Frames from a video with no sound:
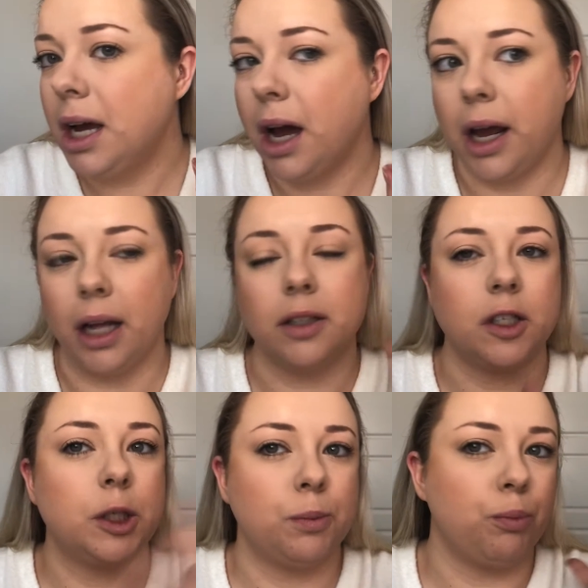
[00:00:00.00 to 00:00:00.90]
and I'll
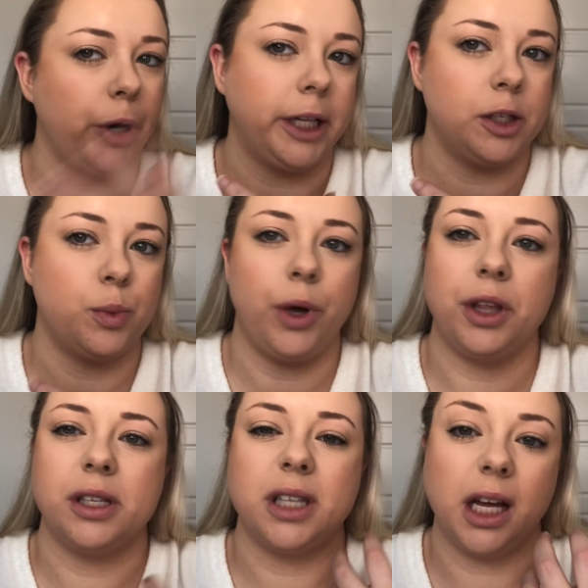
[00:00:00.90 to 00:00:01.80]
spritz with a
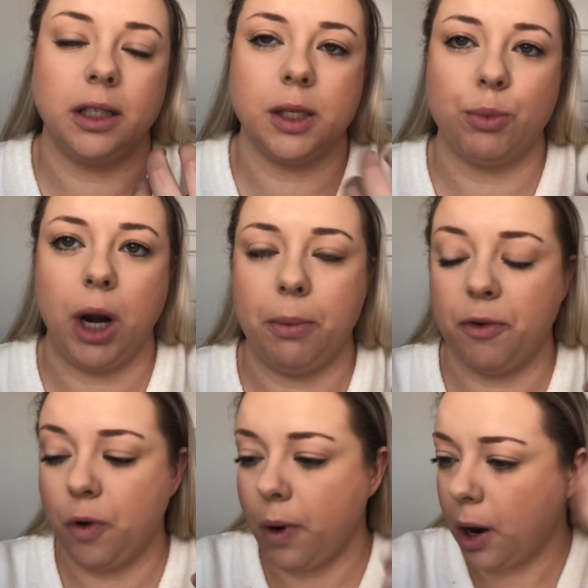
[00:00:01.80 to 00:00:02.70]
setting spray
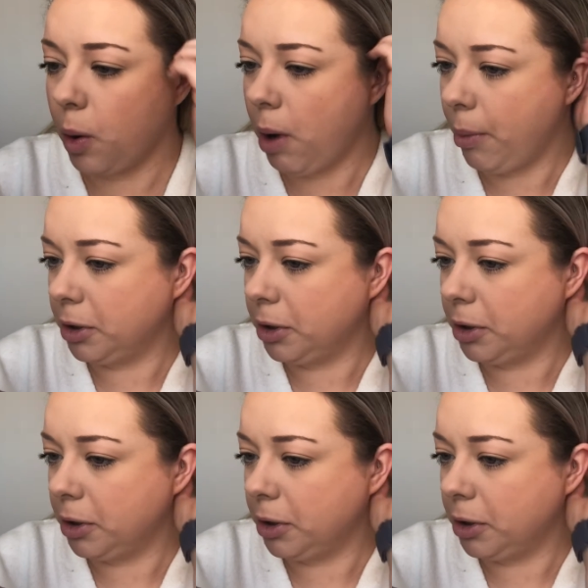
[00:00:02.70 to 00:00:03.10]
before I go out.